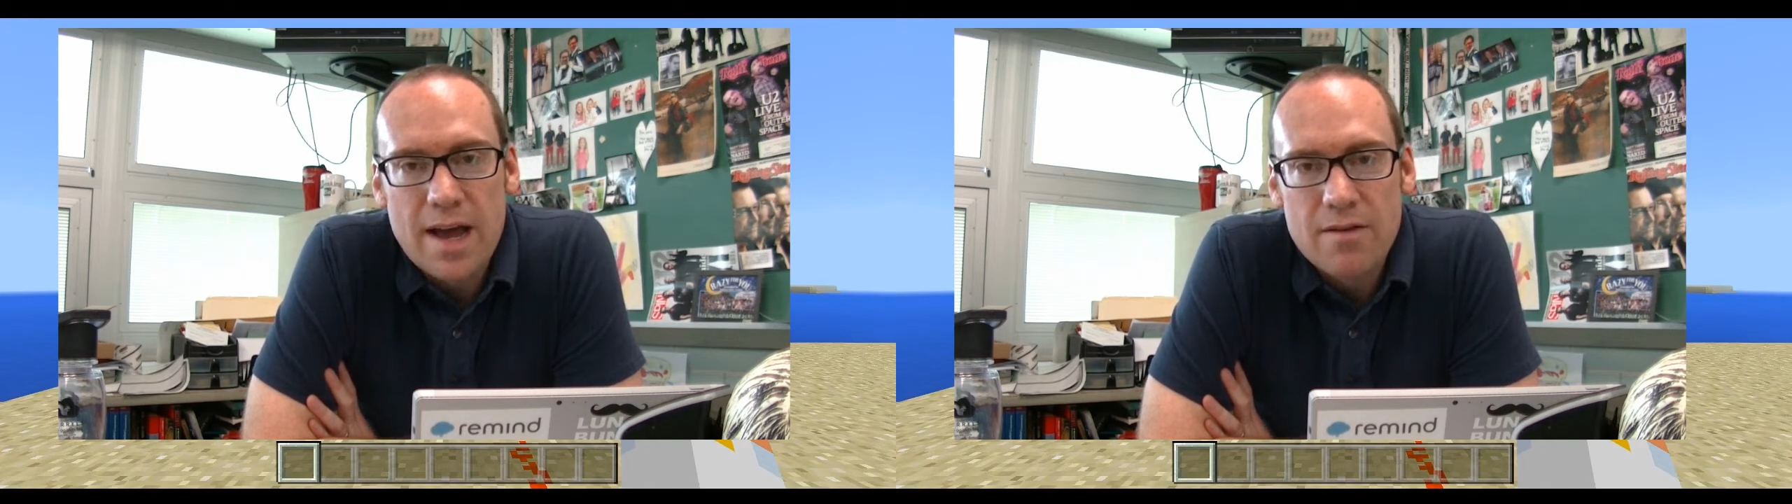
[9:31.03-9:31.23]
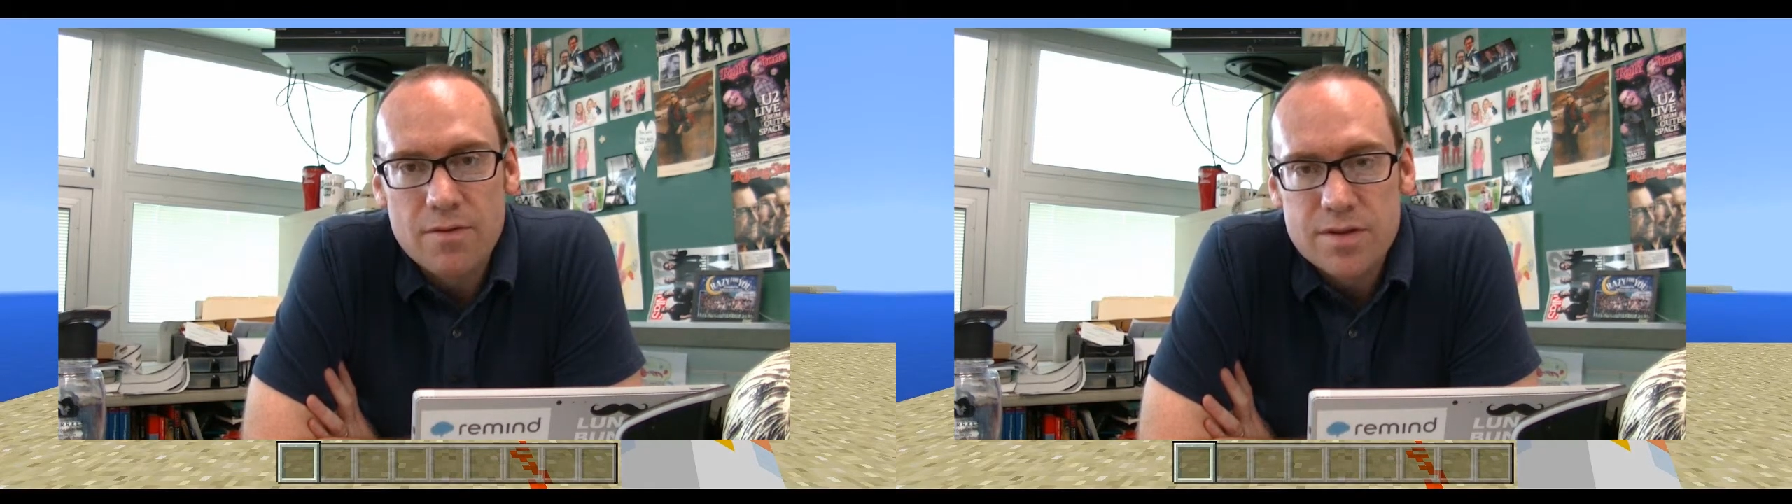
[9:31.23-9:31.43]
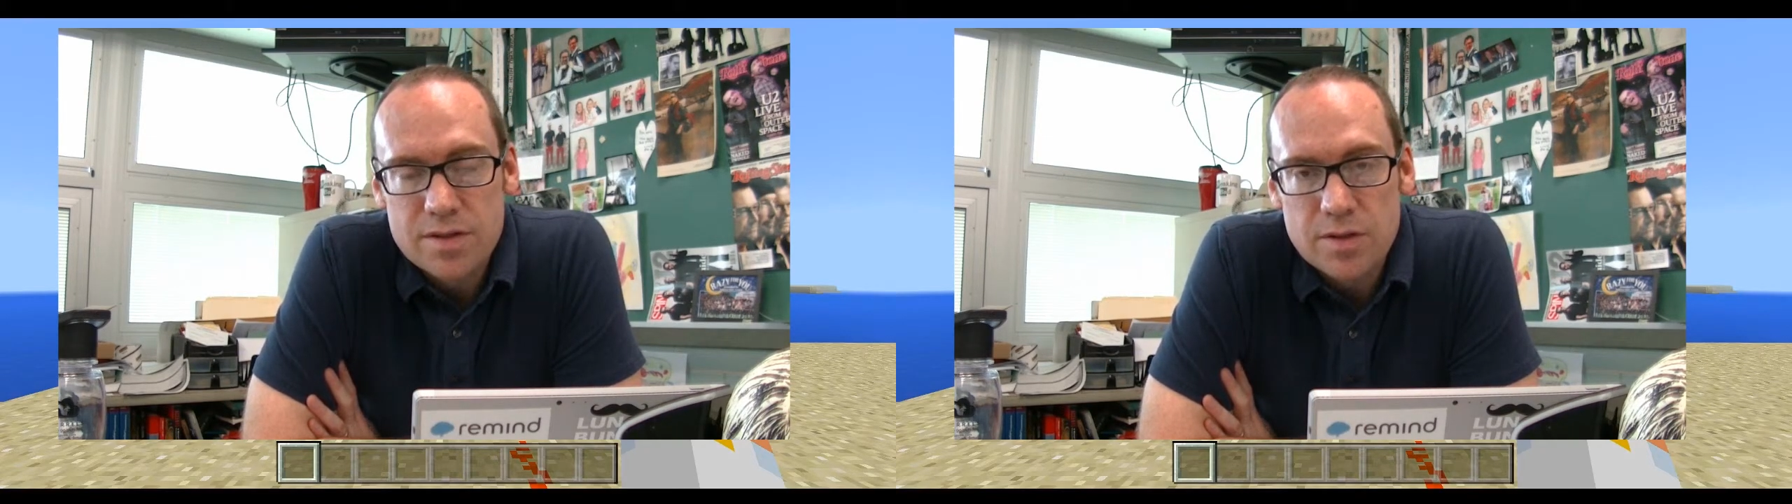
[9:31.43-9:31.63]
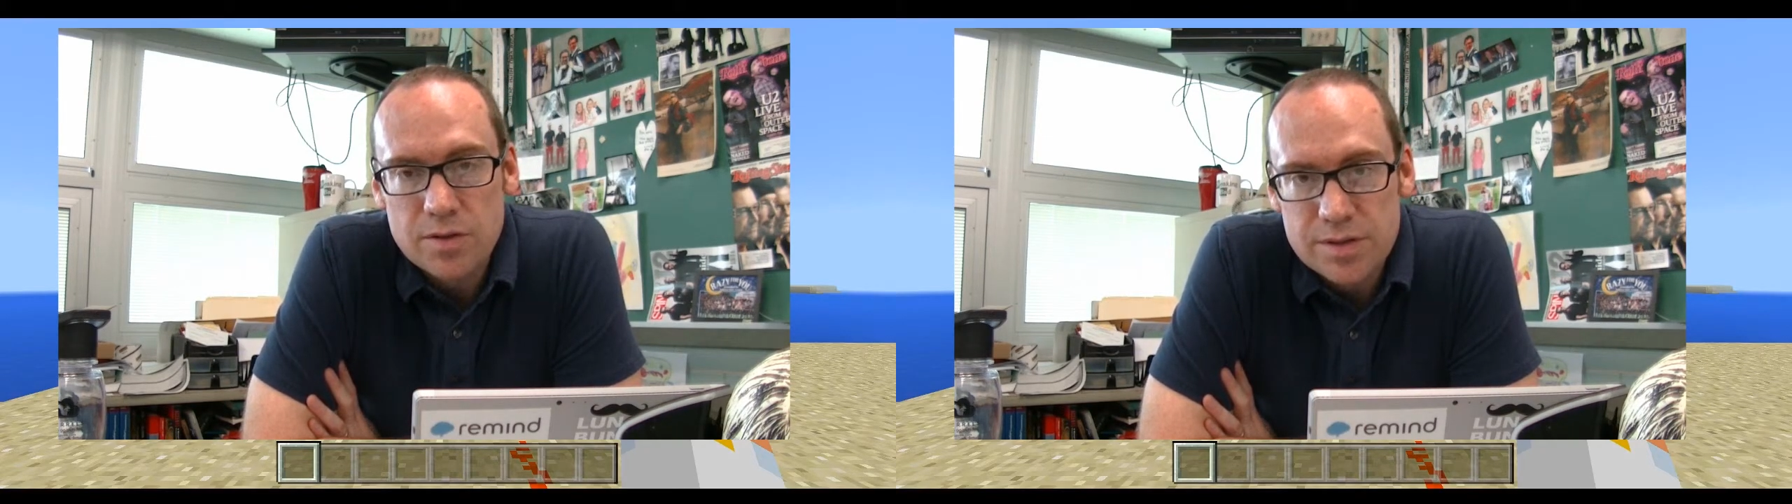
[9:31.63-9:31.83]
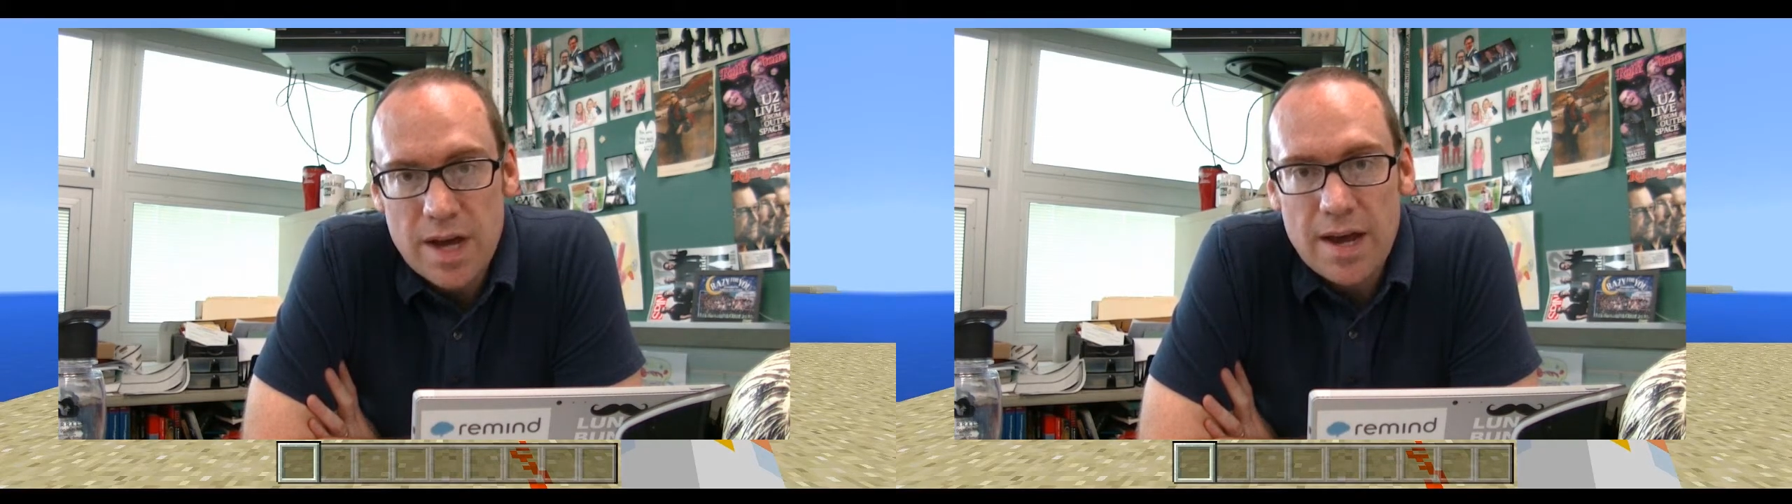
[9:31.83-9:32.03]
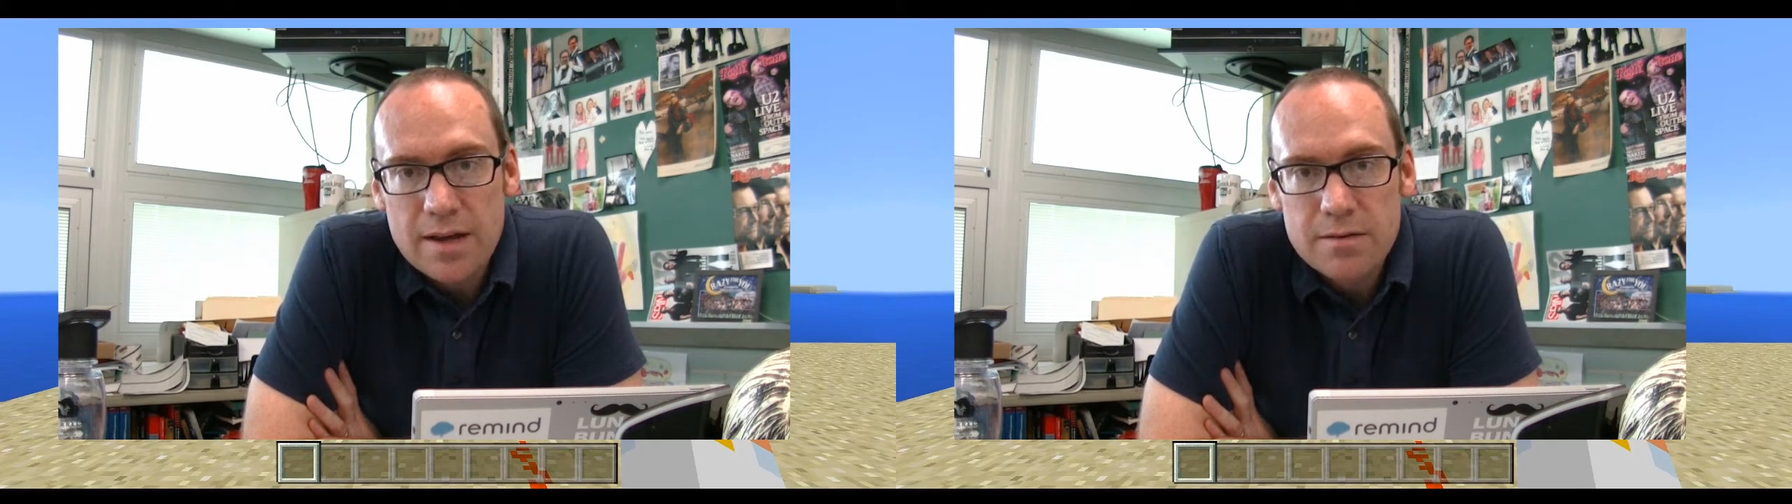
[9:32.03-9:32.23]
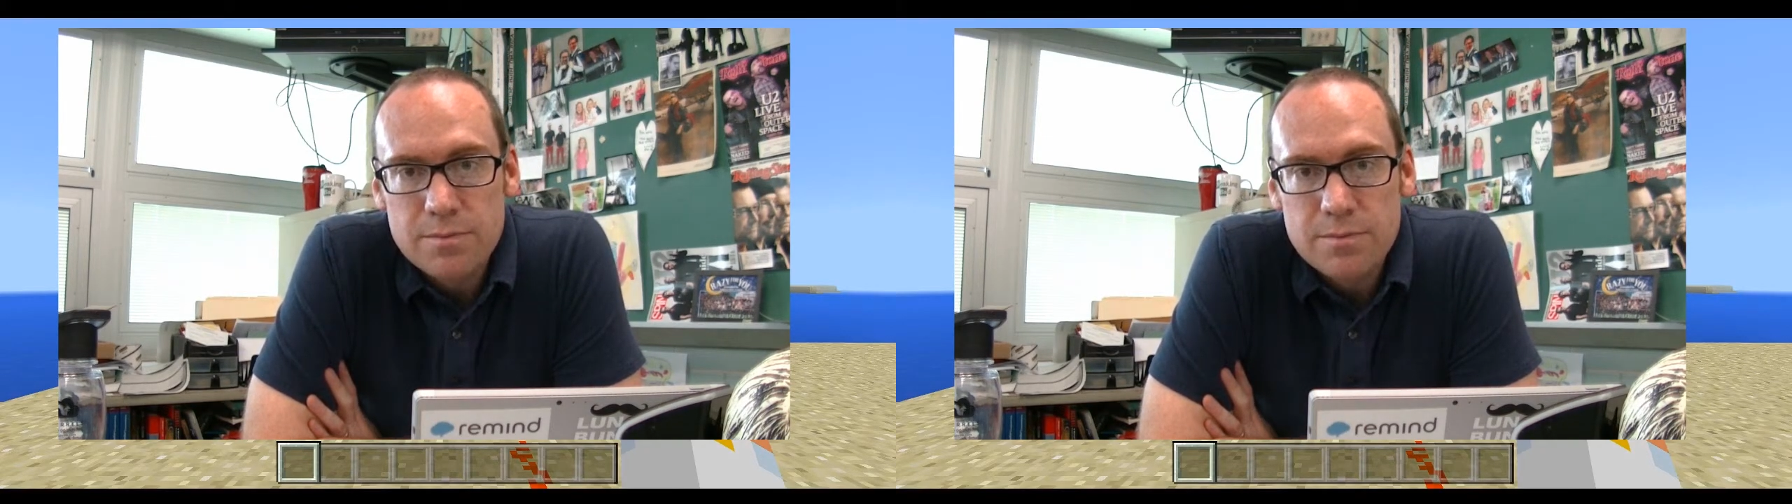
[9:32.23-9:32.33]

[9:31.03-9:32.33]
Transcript: every single day